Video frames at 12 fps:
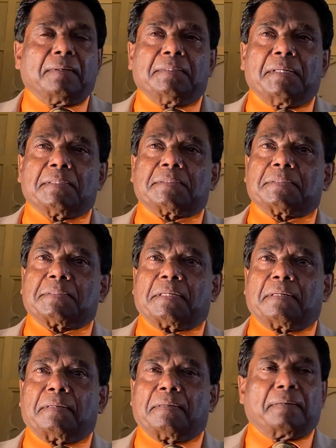Jesus
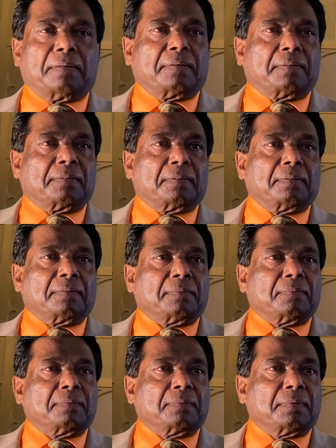said, uh,
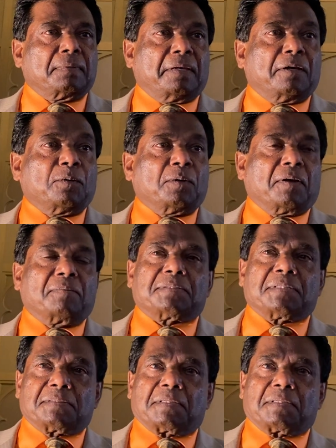he who gives his